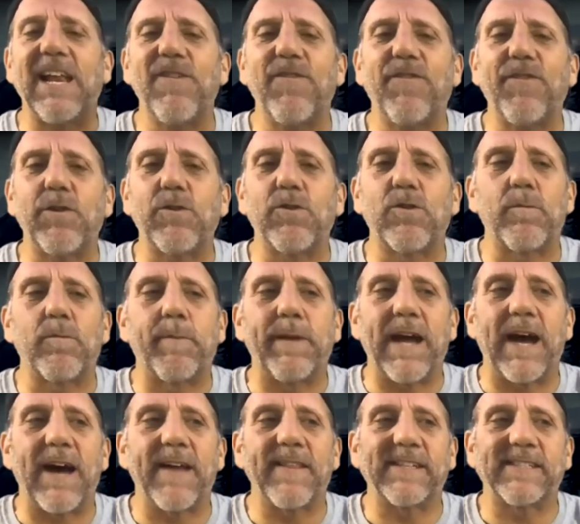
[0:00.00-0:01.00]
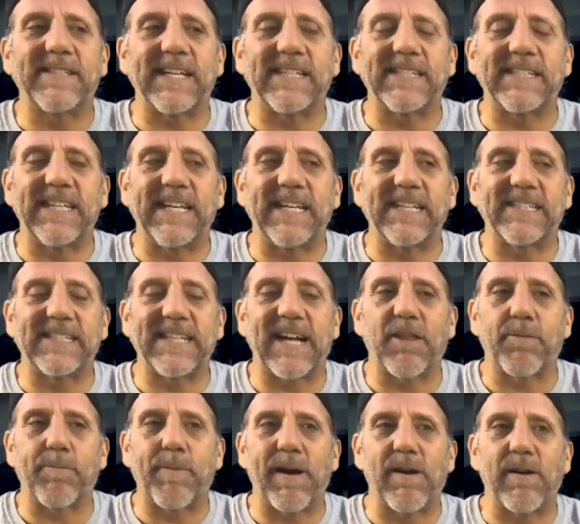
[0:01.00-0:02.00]
fuel beyond the 60th
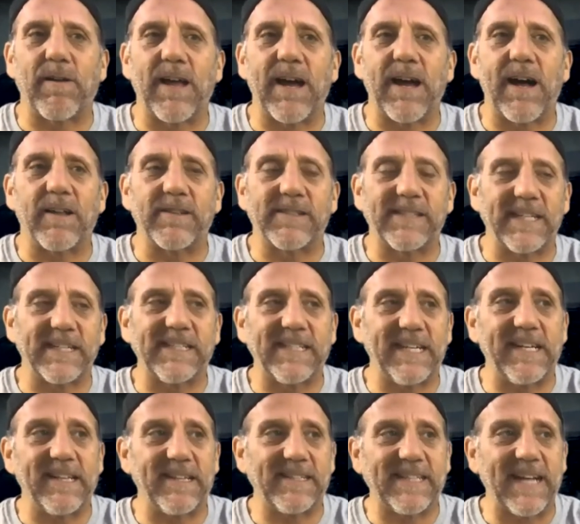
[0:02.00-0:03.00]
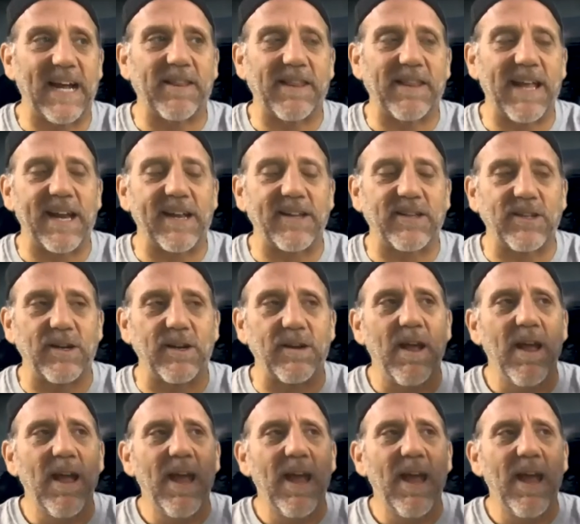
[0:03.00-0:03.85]
south parallel, 60th south latitude.